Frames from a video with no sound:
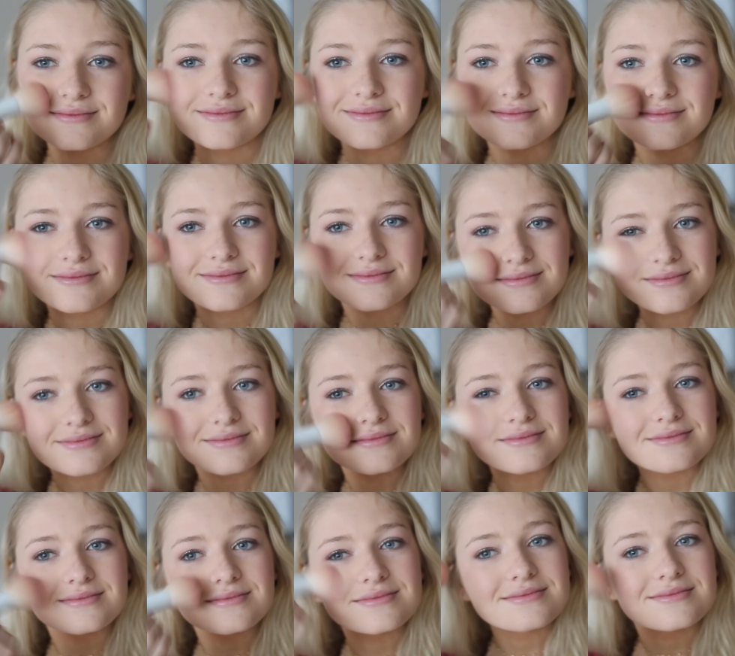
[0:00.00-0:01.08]

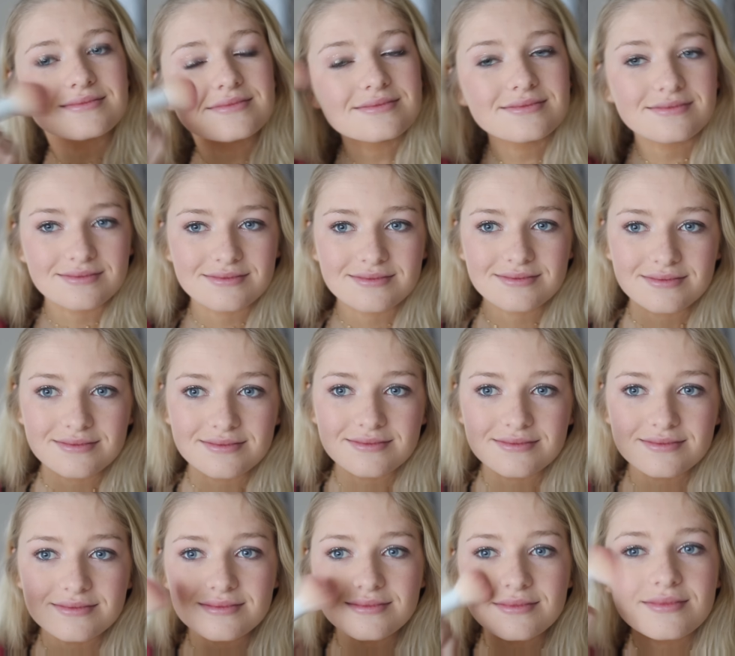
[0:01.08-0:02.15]

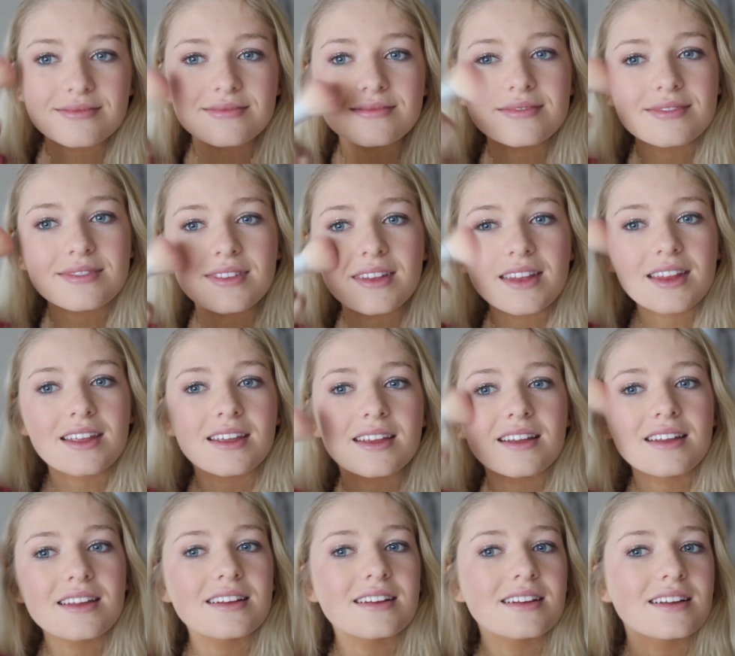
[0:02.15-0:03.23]

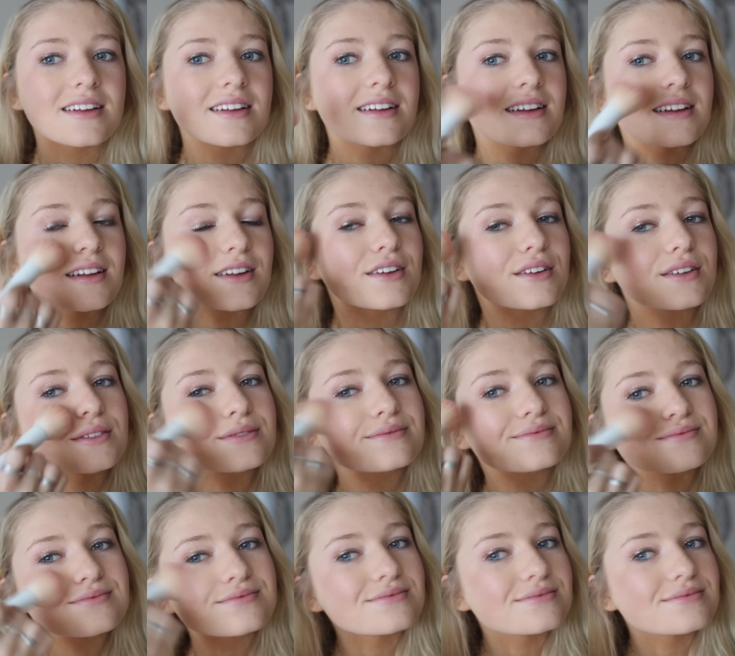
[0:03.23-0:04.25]
Nothing is said.